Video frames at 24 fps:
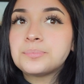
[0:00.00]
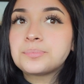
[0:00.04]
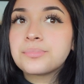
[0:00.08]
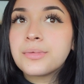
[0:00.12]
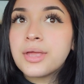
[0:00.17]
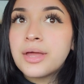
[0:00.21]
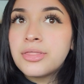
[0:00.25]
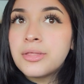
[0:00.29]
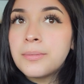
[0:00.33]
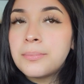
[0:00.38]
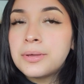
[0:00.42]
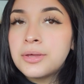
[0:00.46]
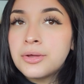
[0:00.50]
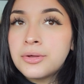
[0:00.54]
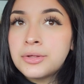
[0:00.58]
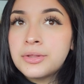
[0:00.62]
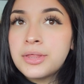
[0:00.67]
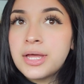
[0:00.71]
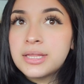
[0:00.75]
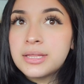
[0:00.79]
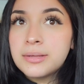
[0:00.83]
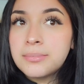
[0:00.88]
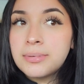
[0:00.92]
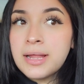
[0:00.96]
And the pill
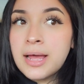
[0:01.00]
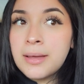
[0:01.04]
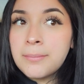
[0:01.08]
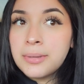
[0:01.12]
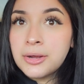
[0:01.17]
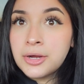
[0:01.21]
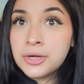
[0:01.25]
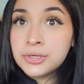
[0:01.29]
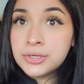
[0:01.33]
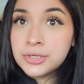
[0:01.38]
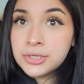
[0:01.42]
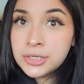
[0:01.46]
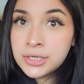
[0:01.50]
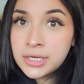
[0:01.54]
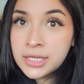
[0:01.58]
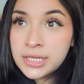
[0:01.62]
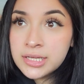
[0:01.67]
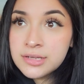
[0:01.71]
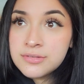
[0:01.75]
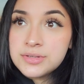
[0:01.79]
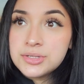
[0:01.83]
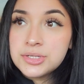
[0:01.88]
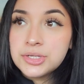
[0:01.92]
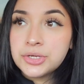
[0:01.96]
that the Planned Parenthood
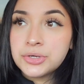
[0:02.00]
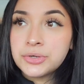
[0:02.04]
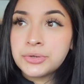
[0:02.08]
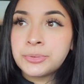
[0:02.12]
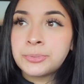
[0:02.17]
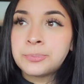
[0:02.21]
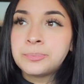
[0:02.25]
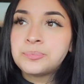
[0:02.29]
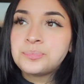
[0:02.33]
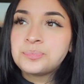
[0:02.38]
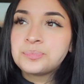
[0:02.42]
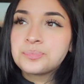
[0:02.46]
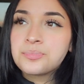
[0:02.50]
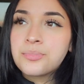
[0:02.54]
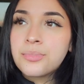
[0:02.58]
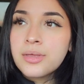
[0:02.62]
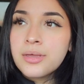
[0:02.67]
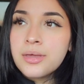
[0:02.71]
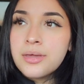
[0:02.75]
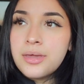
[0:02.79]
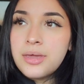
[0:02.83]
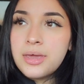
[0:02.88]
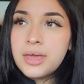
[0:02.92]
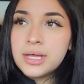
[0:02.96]
gives you,
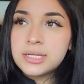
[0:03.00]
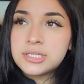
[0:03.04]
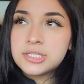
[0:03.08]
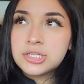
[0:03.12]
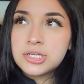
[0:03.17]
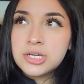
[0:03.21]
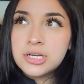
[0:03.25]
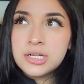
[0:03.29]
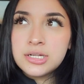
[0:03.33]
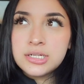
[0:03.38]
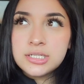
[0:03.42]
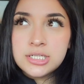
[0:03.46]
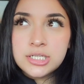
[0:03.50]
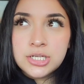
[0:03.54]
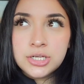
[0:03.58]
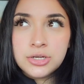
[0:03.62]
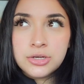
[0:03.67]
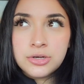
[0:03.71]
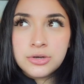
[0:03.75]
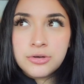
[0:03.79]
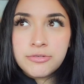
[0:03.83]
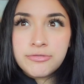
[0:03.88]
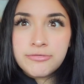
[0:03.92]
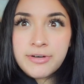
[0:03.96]
it's good
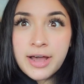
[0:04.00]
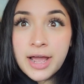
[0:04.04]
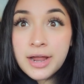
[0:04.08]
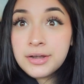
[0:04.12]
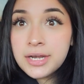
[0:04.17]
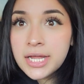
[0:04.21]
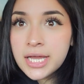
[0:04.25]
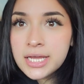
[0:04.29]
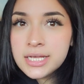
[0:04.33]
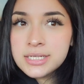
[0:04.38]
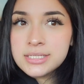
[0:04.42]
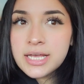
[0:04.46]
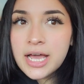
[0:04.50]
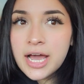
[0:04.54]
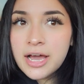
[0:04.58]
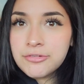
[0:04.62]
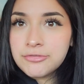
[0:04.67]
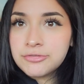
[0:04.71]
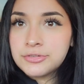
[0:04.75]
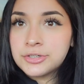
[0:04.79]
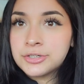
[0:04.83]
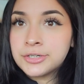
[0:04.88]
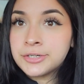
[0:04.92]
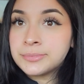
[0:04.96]
until 5 days
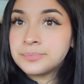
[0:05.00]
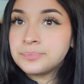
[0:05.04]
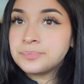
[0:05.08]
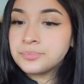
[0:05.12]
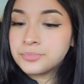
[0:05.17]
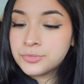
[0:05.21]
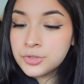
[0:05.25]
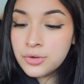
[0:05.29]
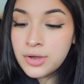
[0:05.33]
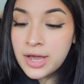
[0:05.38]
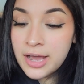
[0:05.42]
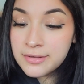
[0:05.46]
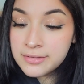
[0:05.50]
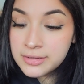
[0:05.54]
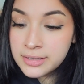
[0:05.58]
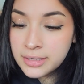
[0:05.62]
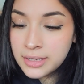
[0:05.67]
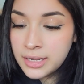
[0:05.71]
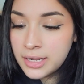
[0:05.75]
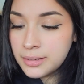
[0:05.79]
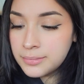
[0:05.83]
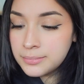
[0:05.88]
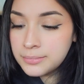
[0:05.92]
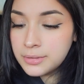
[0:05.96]
after you have
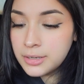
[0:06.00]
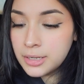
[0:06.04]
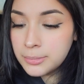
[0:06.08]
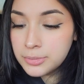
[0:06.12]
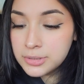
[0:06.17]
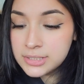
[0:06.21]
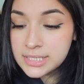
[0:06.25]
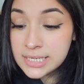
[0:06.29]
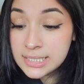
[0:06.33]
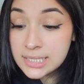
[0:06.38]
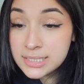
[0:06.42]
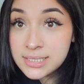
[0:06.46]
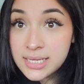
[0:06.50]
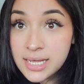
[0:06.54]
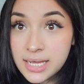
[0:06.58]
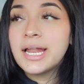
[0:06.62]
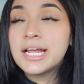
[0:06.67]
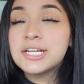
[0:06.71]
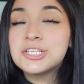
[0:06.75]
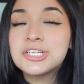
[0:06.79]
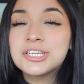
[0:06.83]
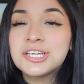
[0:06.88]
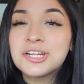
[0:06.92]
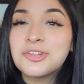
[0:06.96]
unprotected sex. And
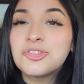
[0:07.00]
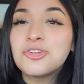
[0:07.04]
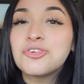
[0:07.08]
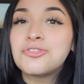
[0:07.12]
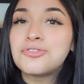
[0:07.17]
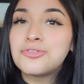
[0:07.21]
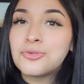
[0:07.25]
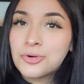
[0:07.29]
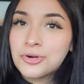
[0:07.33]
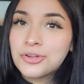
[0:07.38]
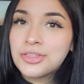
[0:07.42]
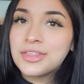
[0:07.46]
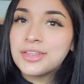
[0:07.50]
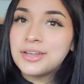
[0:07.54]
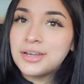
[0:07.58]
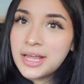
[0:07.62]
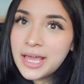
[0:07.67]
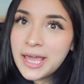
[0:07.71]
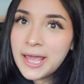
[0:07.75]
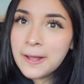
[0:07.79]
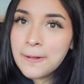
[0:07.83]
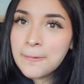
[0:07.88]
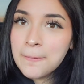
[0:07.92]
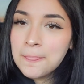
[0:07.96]
I took it on the 4th
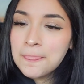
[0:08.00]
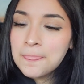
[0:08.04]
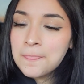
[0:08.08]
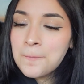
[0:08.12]
day.